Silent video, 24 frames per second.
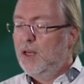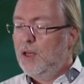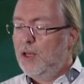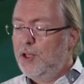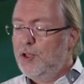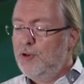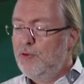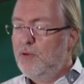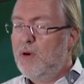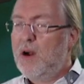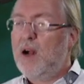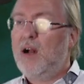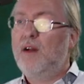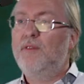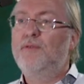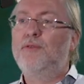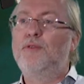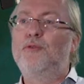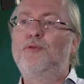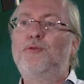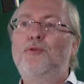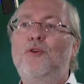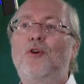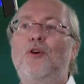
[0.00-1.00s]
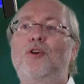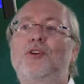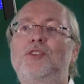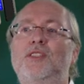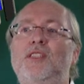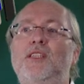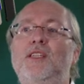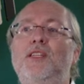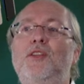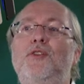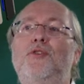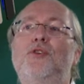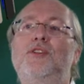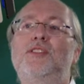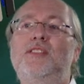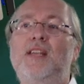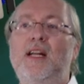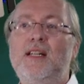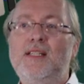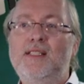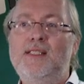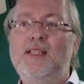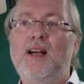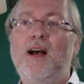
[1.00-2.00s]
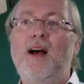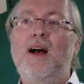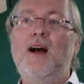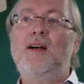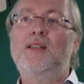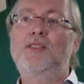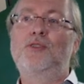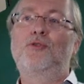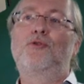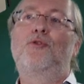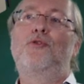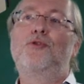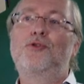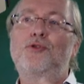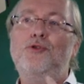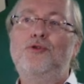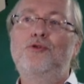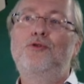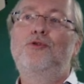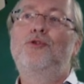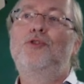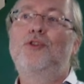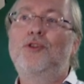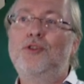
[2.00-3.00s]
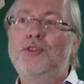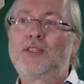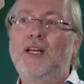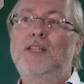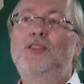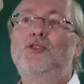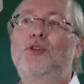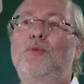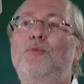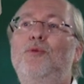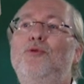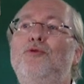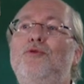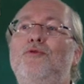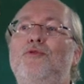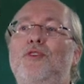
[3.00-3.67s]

You have first in the Salsar, so the student at Sorbonne